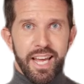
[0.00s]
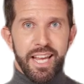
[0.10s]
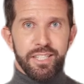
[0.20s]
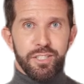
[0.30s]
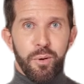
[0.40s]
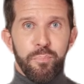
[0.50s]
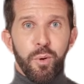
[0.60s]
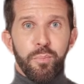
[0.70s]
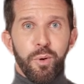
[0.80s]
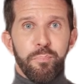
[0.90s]

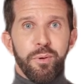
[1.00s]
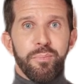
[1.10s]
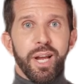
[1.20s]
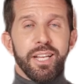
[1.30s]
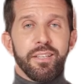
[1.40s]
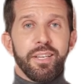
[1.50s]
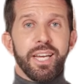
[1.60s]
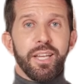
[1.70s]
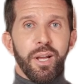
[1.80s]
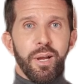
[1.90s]
ASOMobile provide
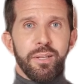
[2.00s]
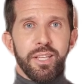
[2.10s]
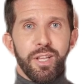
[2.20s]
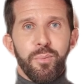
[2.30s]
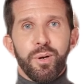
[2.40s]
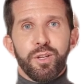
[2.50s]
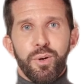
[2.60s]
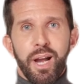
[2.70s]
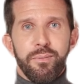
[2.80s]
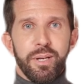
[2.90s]
data on keyword
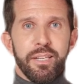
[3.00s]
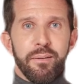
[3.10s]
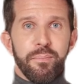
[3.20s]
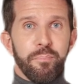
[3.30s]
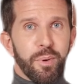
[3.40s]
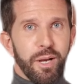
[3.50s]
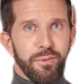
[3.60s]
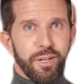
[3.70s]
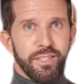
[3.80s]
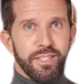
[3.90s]
traffic,
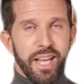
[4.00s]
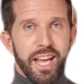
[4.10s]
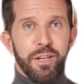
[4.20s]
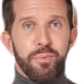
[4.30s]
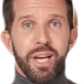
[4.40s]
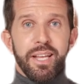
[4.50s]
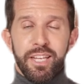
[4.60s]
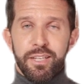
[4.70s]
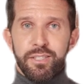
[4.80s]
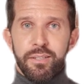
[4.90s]
relevance, and
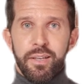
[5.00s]
rankings,